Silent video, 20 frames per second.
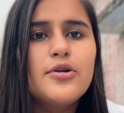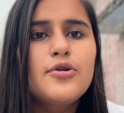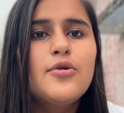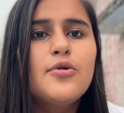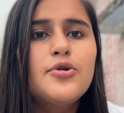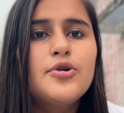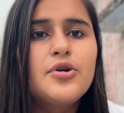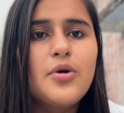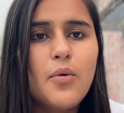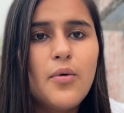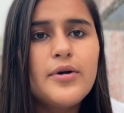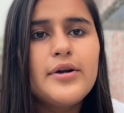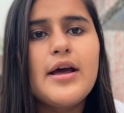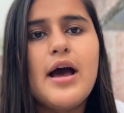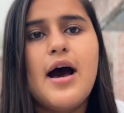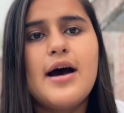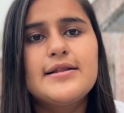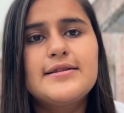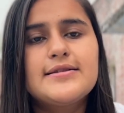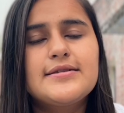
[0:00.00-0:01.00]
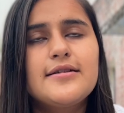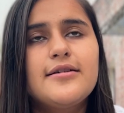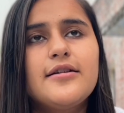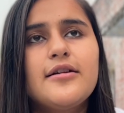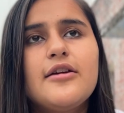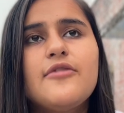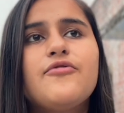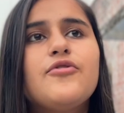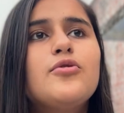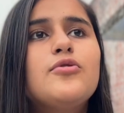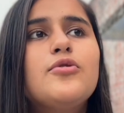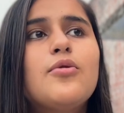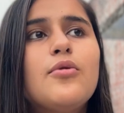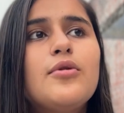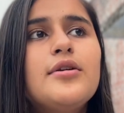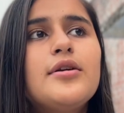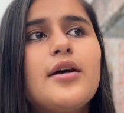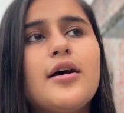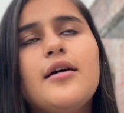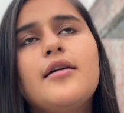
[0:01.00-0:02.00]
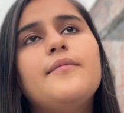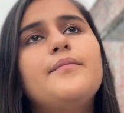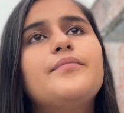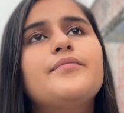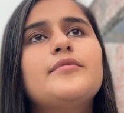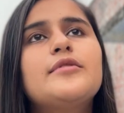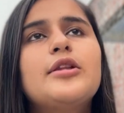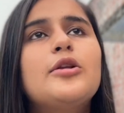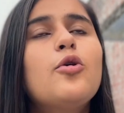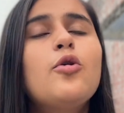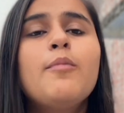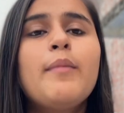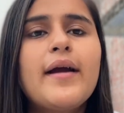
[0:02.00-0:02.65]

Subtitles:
you don't answer if you don't